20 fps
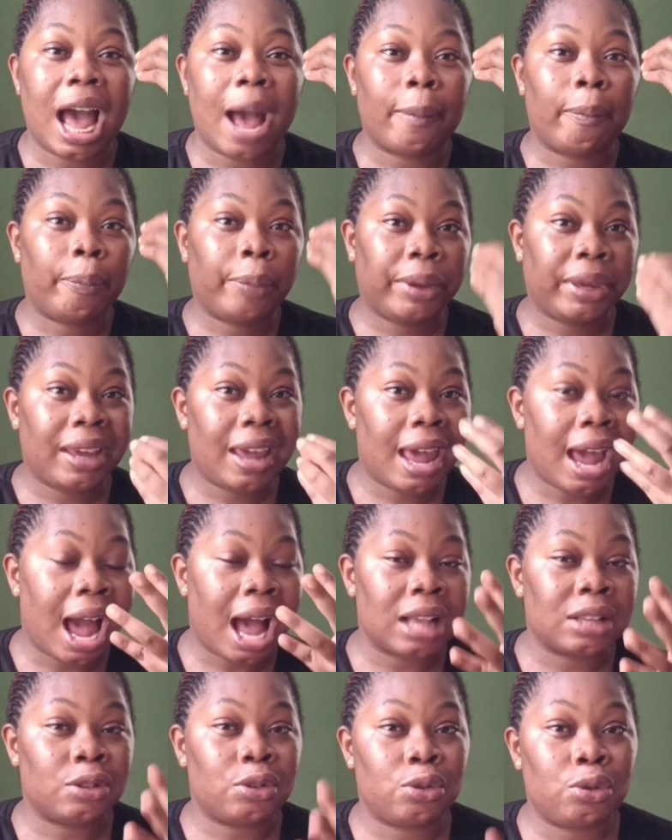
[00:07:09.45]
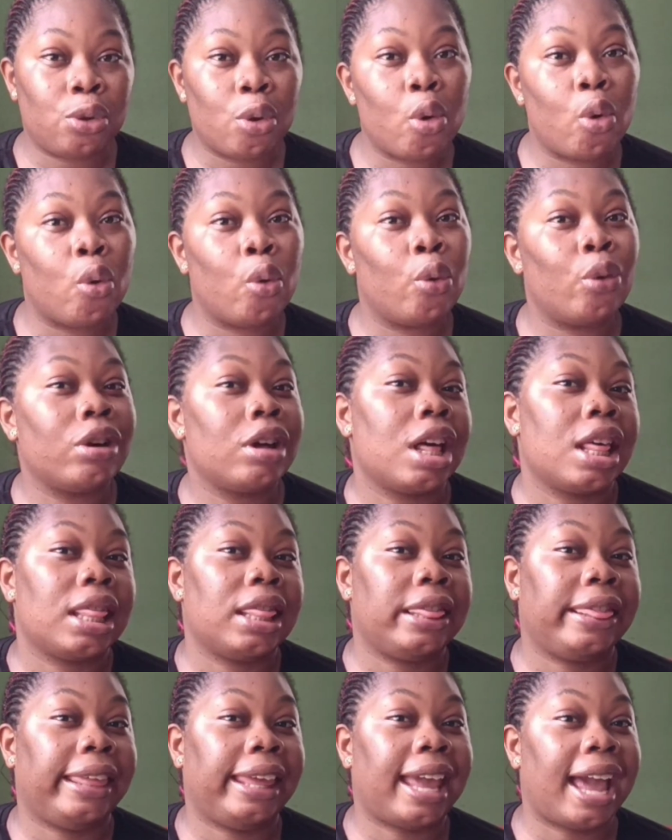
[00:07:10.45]
appear as though
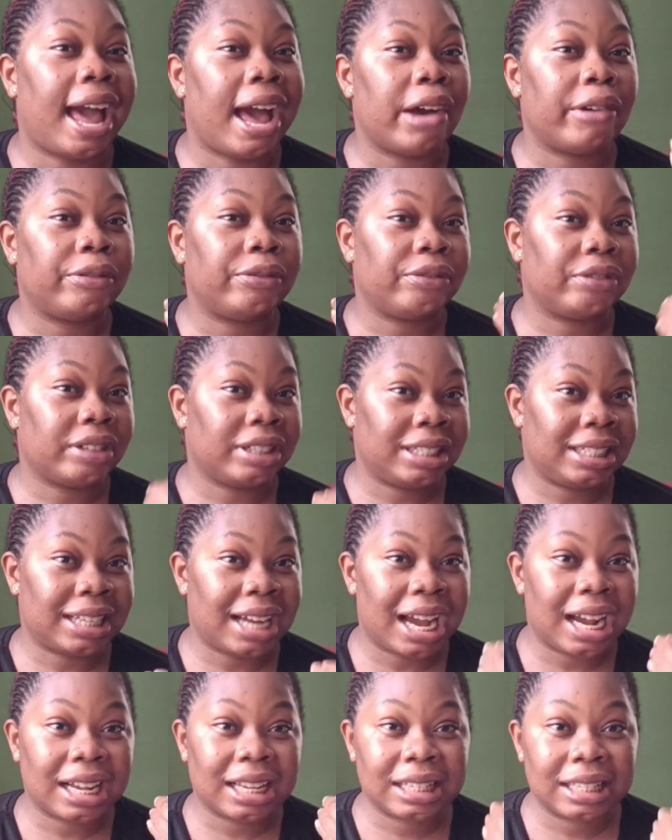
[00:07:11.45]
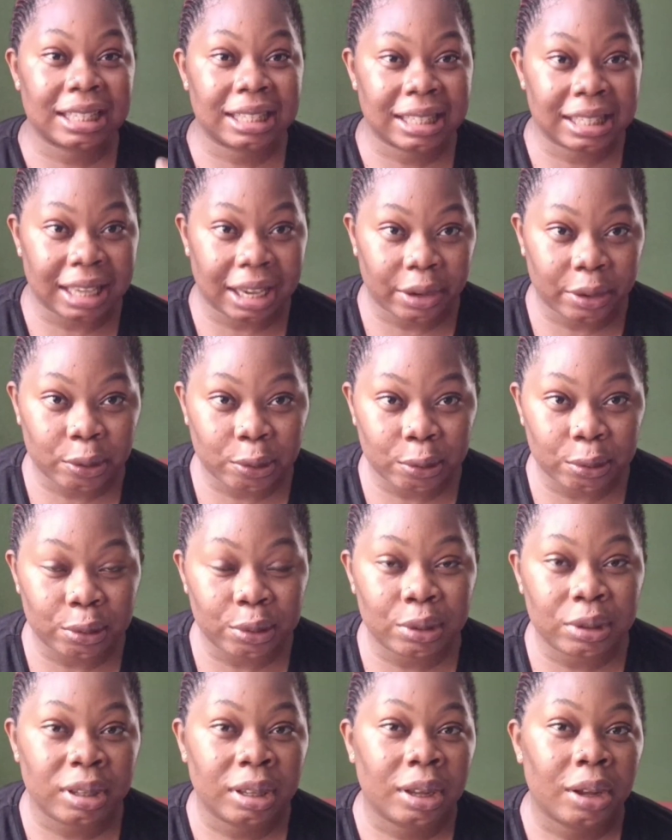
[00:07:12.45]
they have dark
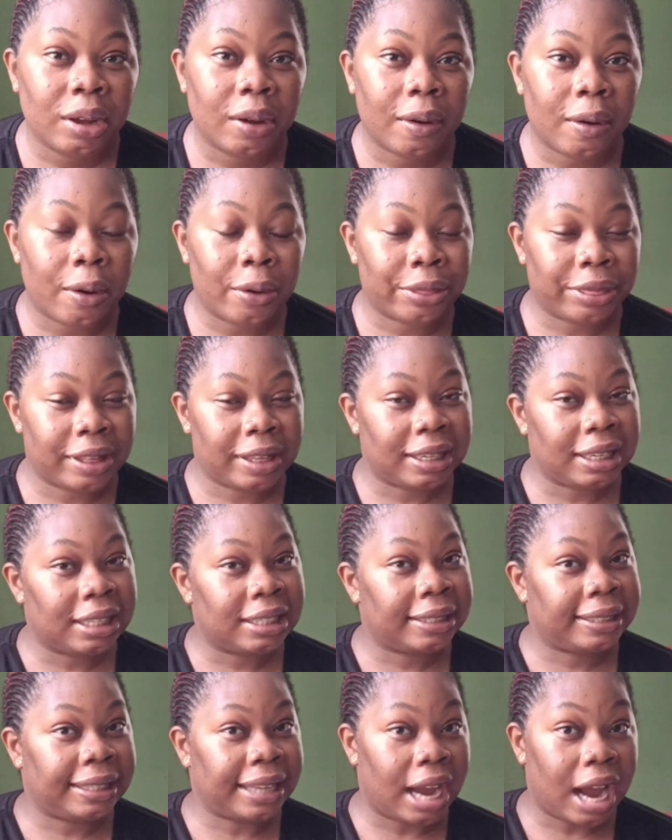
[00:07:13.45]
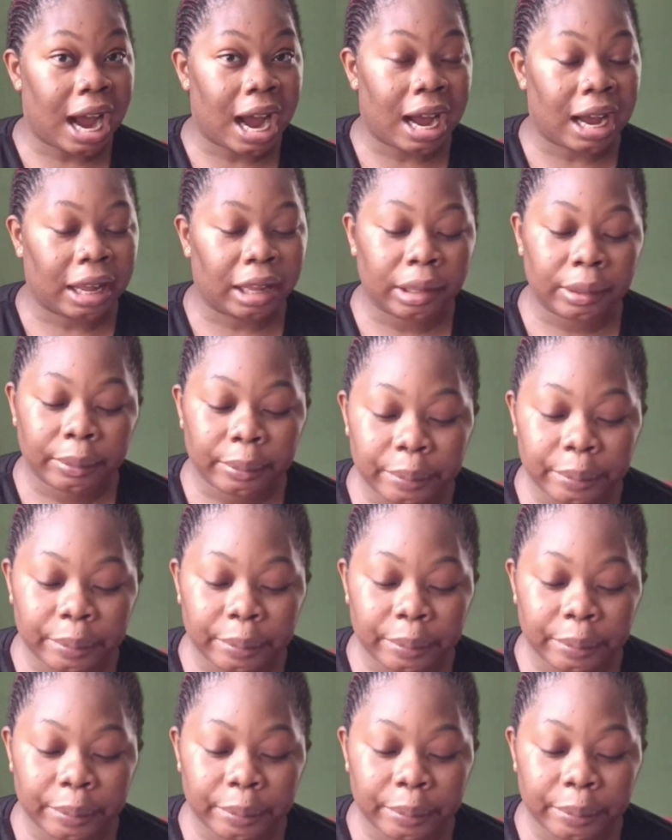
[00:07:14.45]
circles underneath their eye.